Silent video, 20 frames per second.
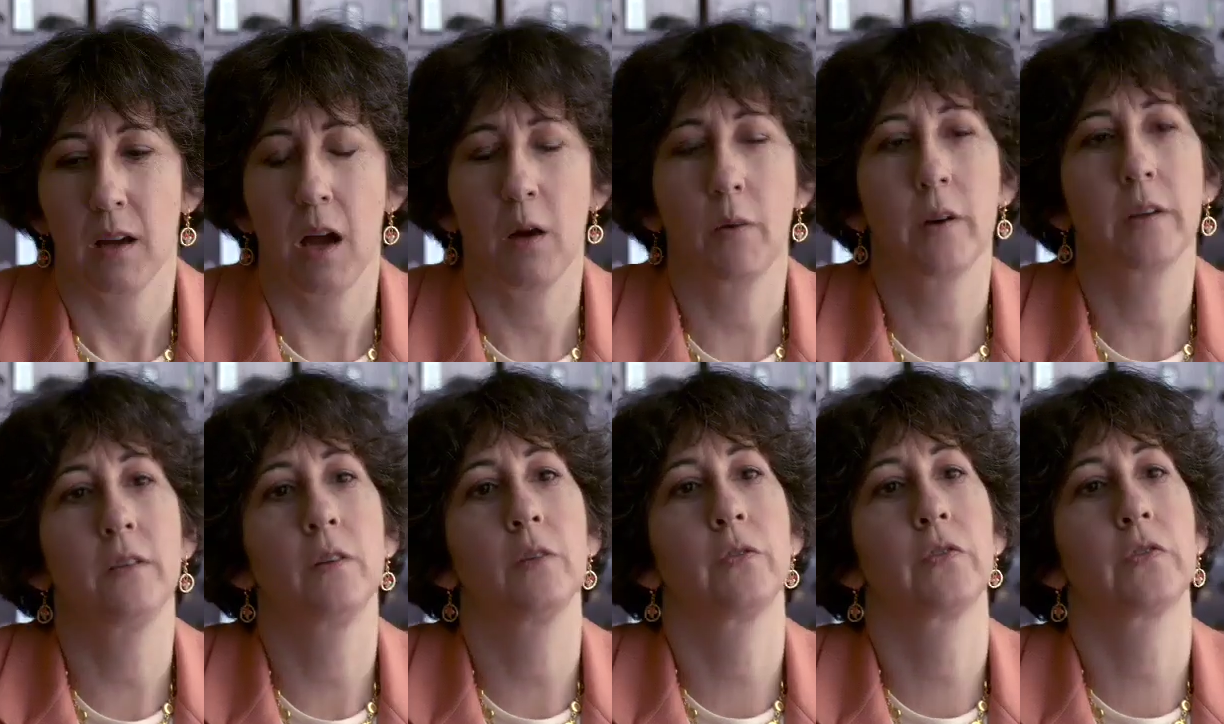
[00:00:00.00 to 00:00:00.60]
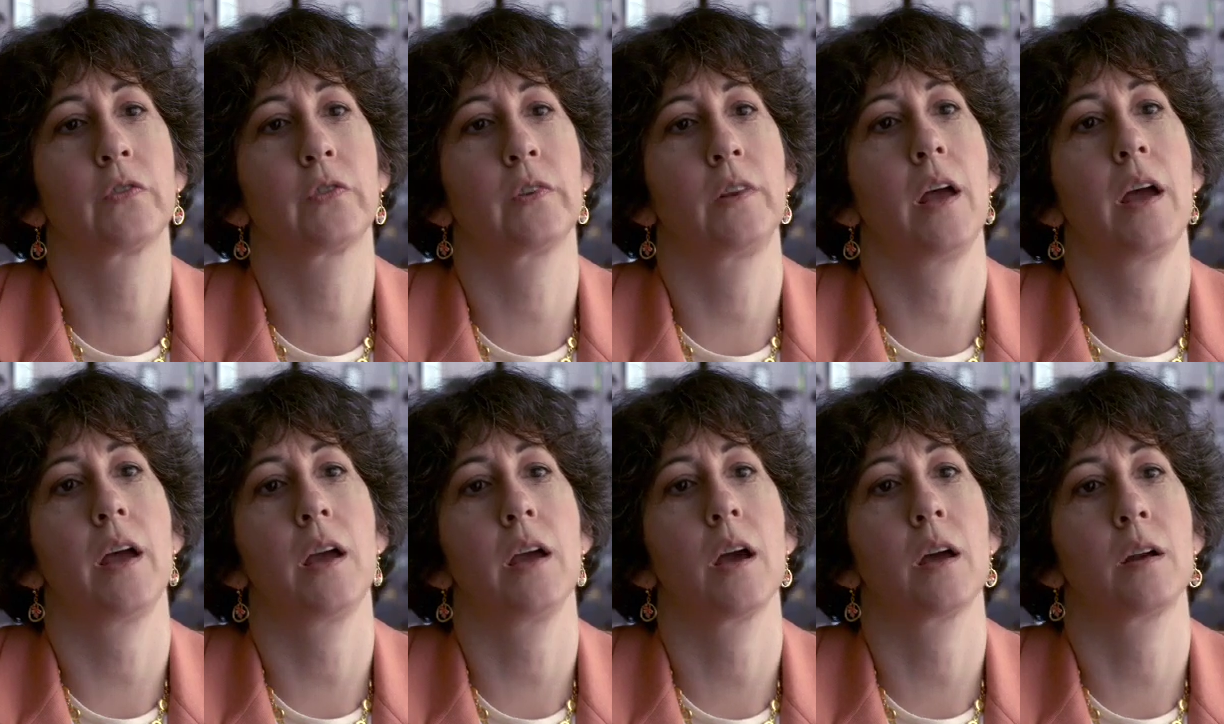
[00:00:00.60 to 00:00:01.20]
How can you
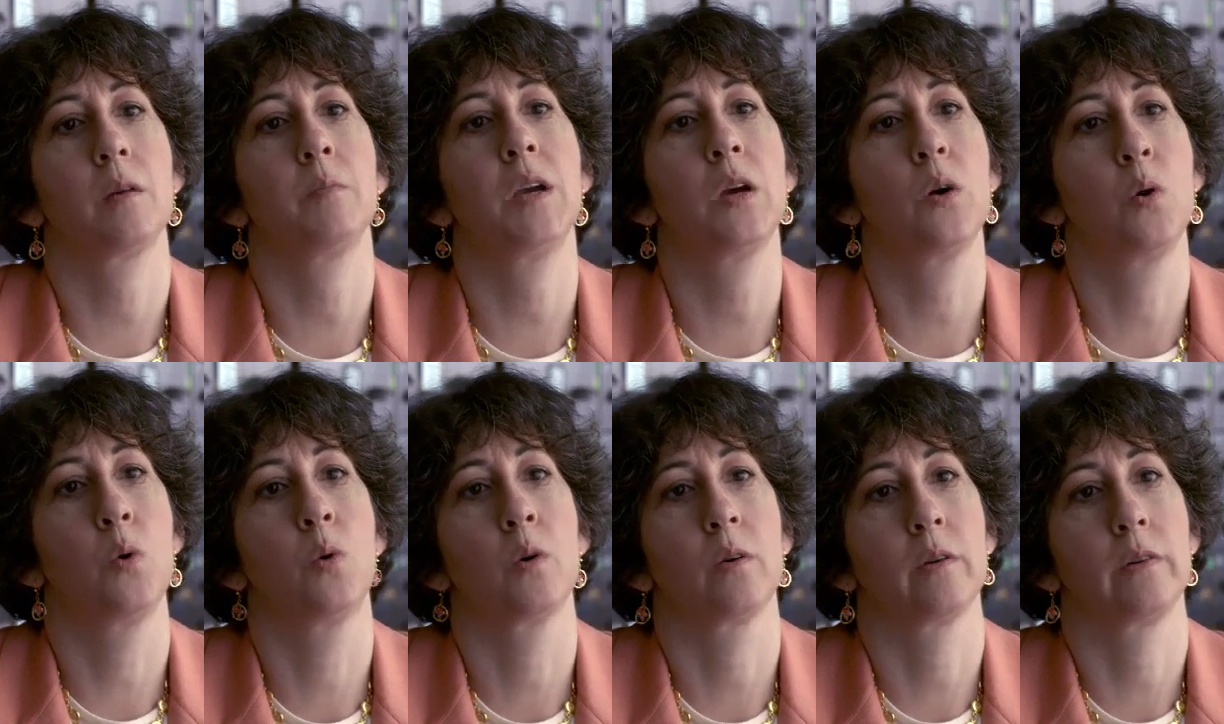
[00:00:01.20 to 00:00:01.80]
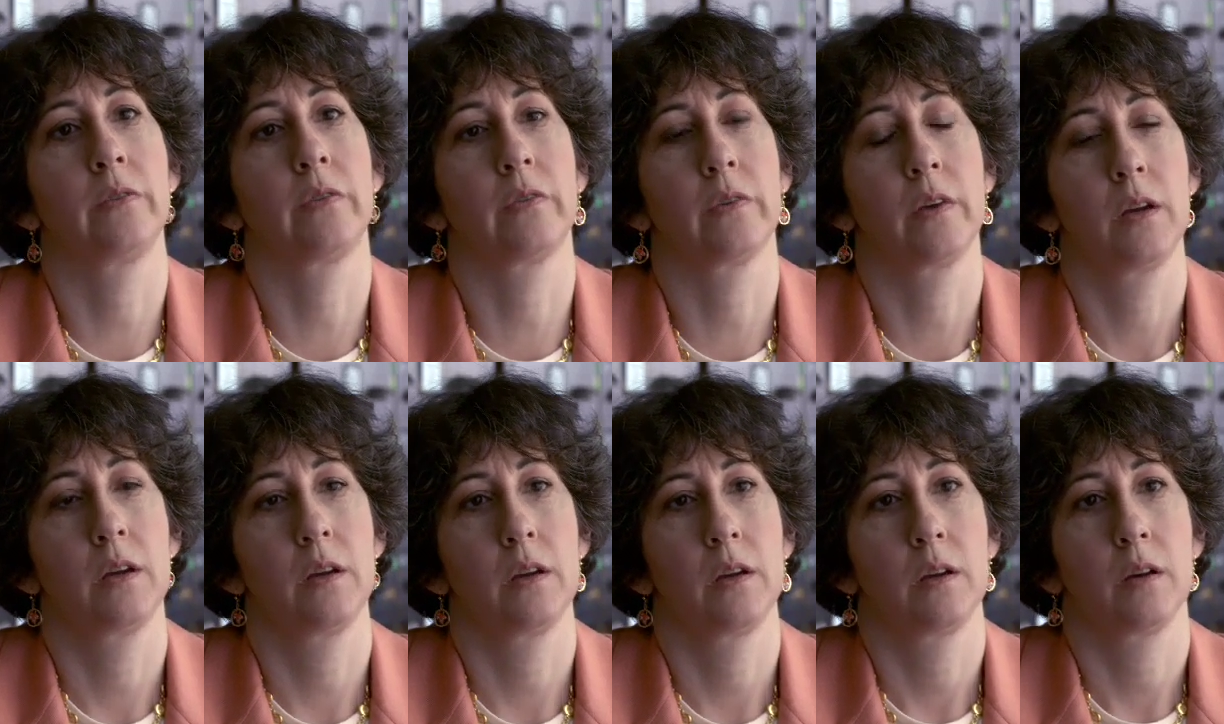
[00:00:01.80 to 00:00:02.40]
slay enemy hordes
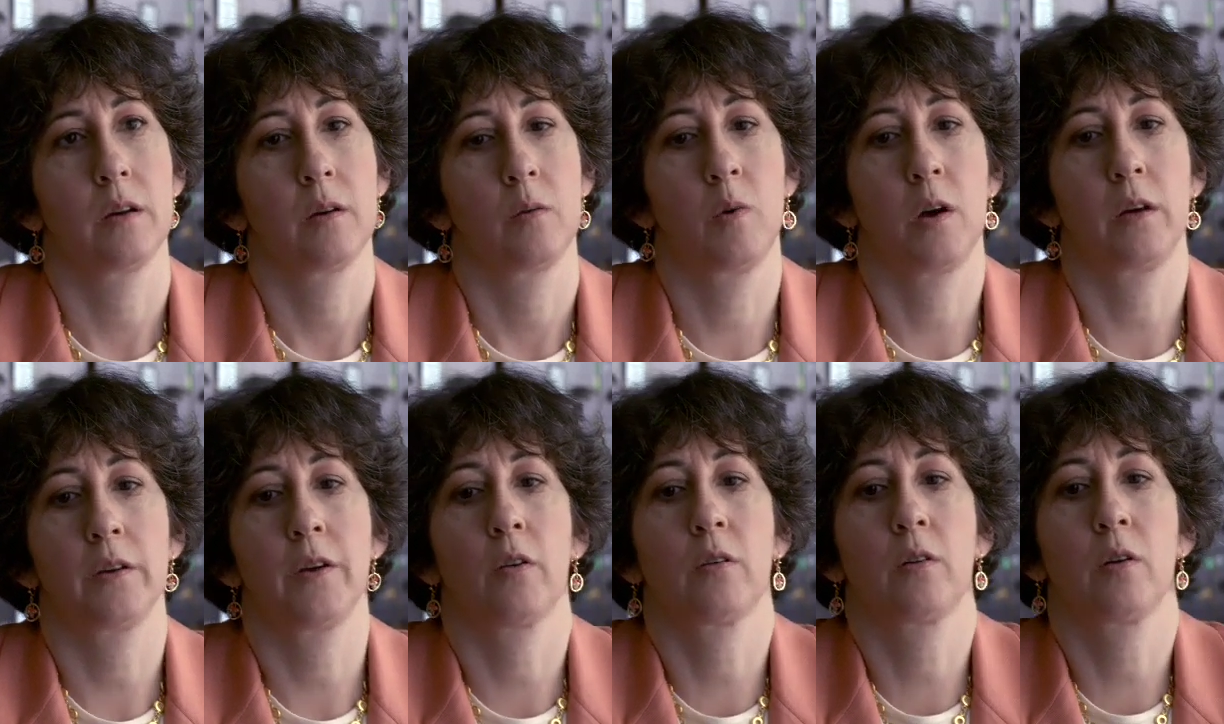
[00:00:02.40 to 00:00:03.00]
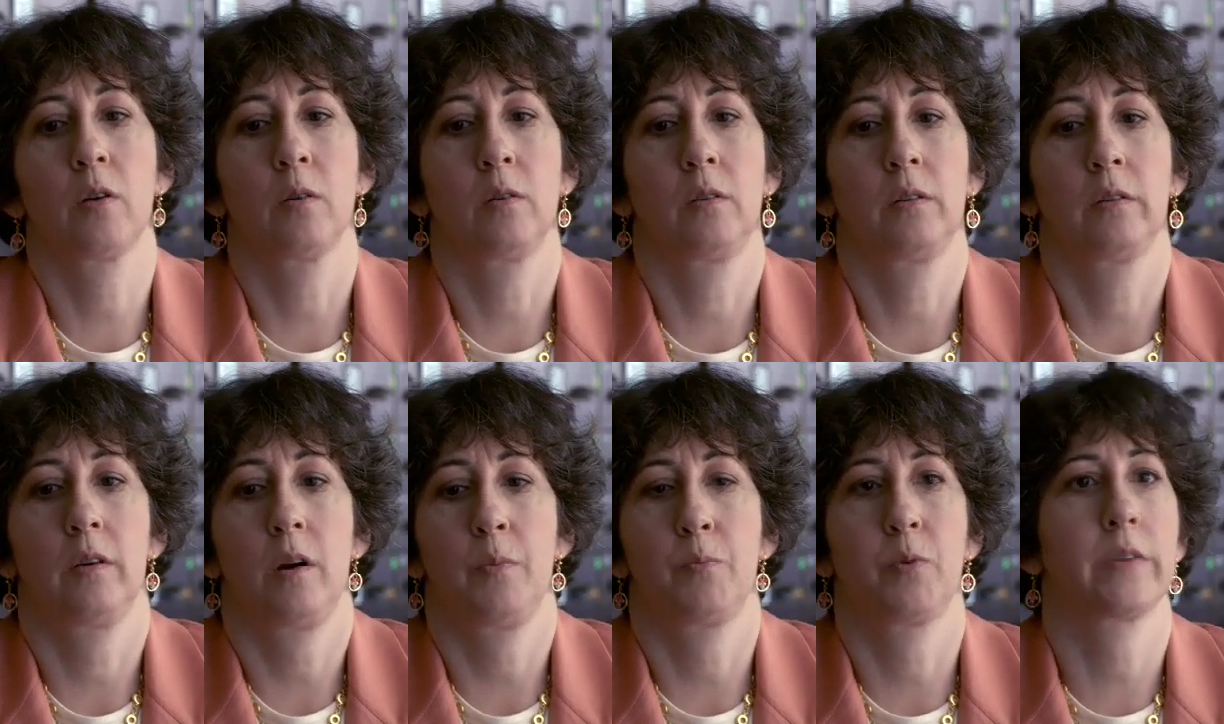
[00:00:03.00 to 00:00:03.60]
while you're
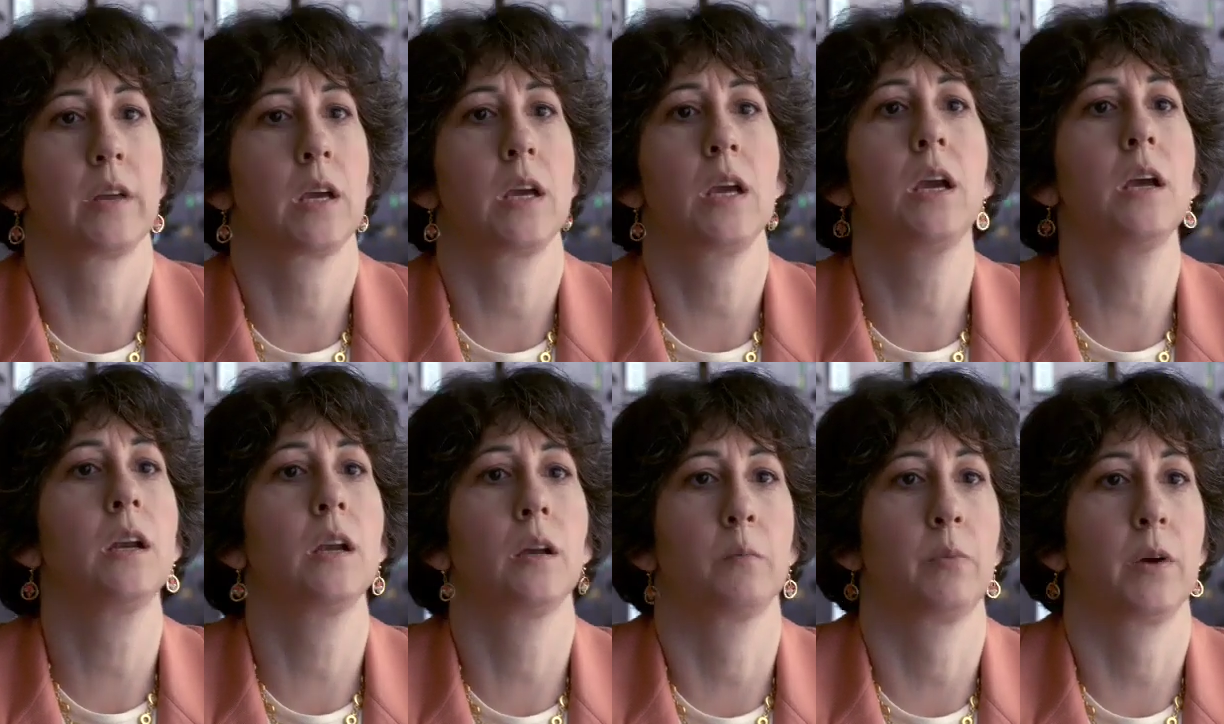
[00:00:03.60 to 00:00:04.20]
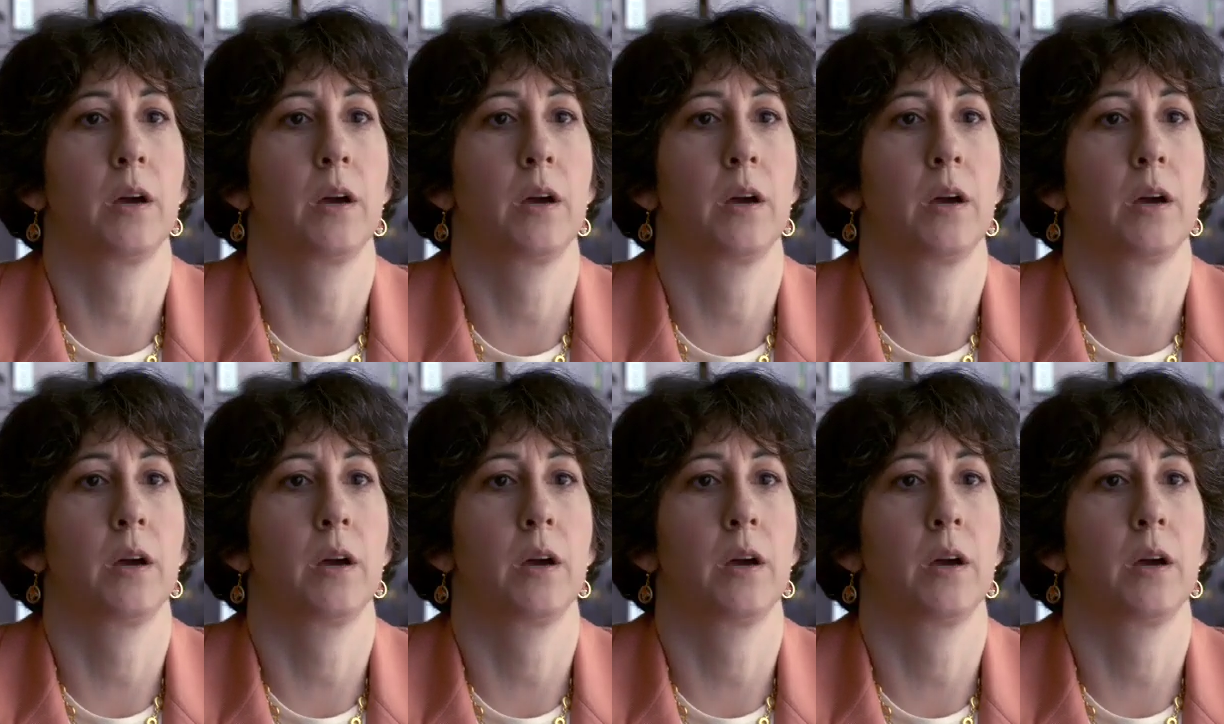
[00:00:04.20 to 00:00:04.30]
curled up with a heating